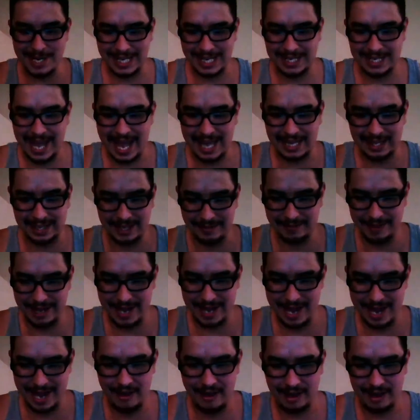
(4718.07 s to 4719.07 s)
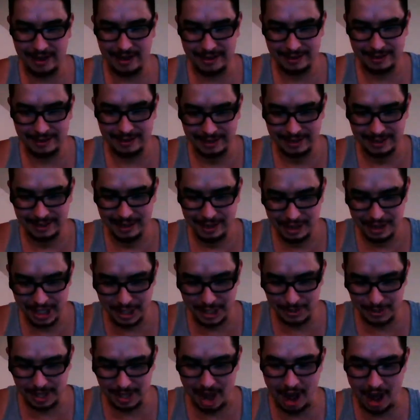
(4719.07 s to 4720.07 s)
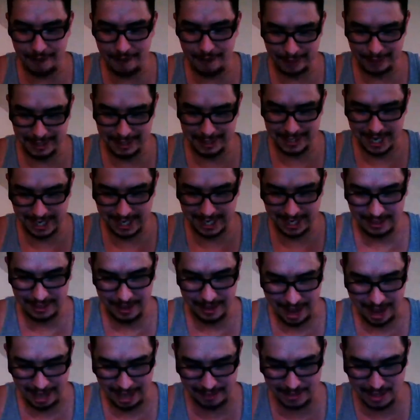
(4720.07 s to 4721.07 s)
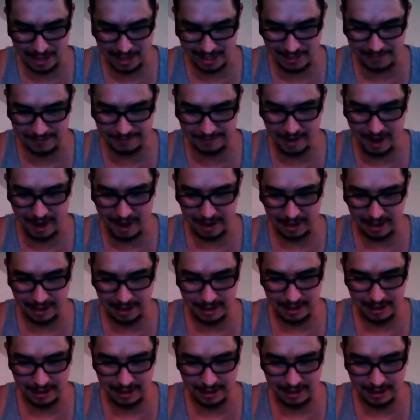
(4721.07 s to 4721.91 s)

to Ketlin Vieira? She was hot for a second. How come she hasn't fought?